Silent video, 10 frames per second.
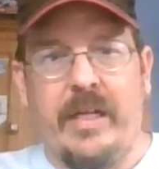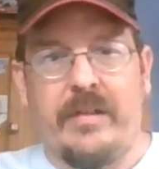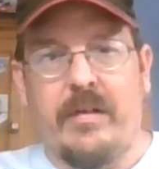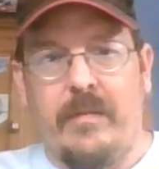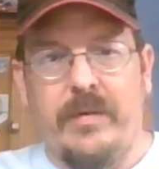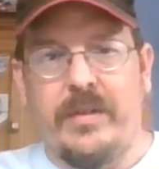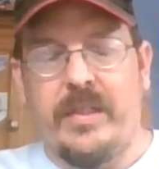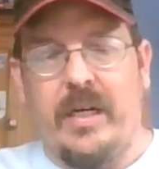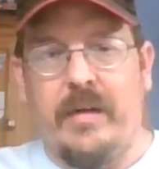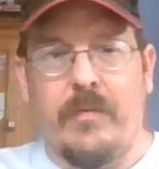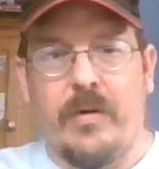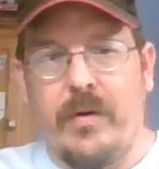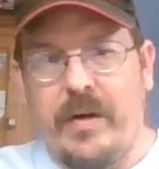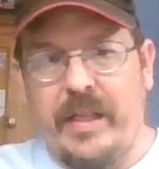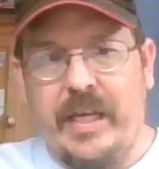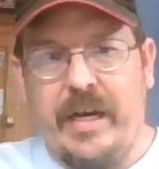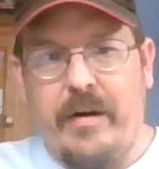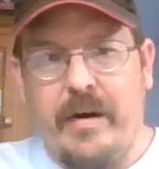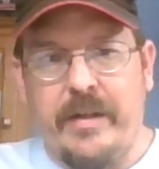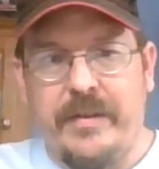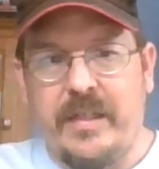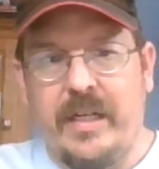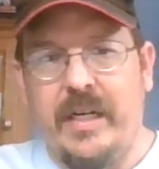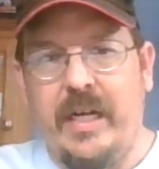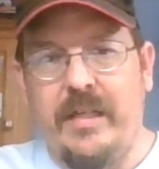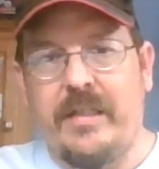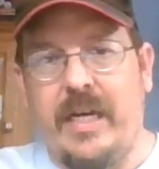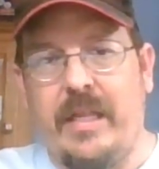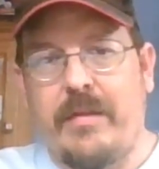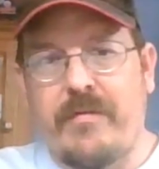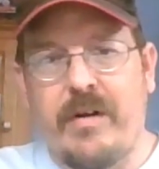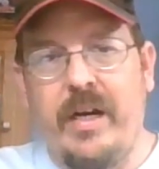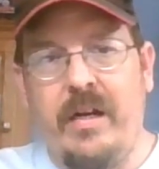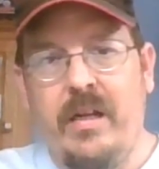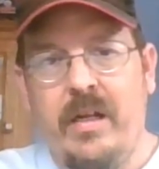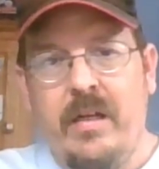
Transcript: That's almost done. We're doing that on Sundays at 3.